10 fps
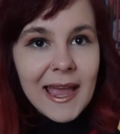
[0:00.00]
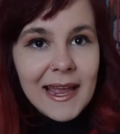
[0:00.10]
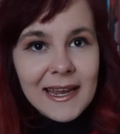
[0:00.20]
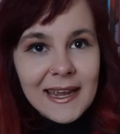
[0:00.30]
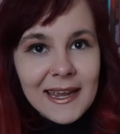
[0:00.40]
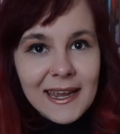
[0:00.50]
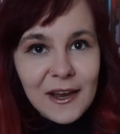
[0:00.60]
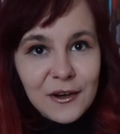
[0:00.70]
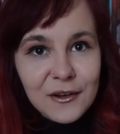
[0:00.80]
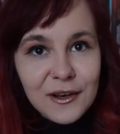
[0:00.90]
any
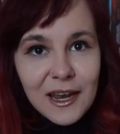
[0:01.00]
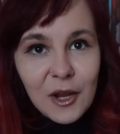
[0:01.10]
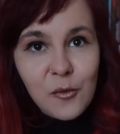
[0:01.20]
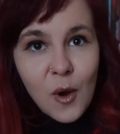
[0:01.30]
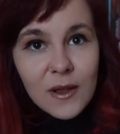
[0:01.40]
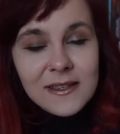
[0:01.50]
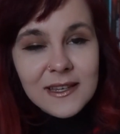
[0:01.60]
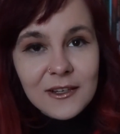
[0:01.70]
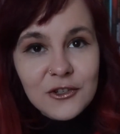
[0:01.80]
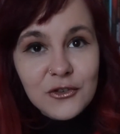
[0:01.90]
character that he wants
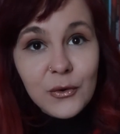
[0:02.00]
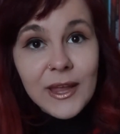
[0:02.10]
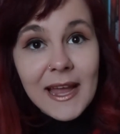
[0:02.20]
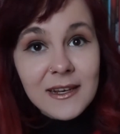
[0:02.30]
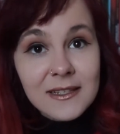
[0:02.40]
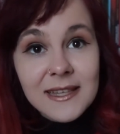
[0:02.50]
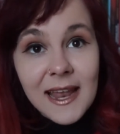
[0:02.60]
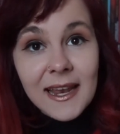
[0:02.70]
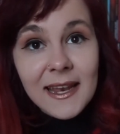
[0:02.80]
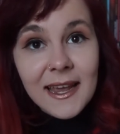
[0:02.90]
and truly
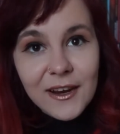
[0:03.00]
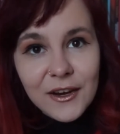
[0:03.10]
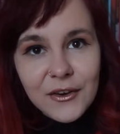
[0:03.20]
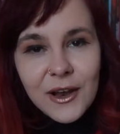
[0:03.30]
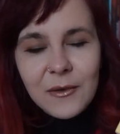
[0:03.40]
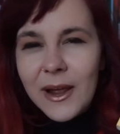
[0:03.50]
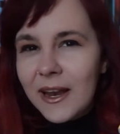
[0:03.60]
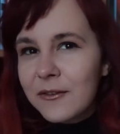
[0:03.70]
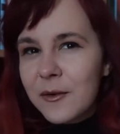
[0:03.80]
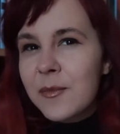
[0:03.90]
understanding that character and
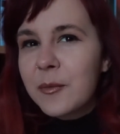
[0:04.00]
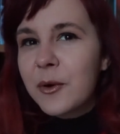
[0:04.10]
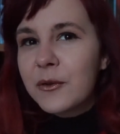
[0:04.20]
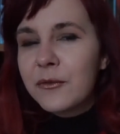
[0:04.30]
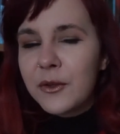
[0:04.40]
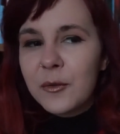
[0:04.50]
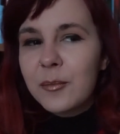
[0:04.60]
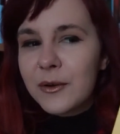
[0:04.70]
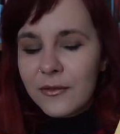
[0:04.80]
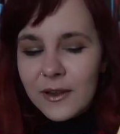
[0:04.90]
writing from their point of view
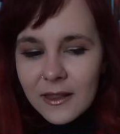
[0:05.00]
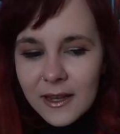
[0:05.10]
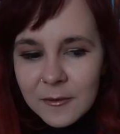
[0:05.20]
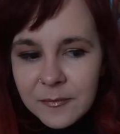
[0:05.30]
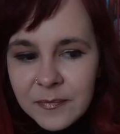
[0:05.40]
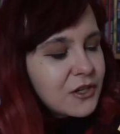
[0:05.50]
perfectly.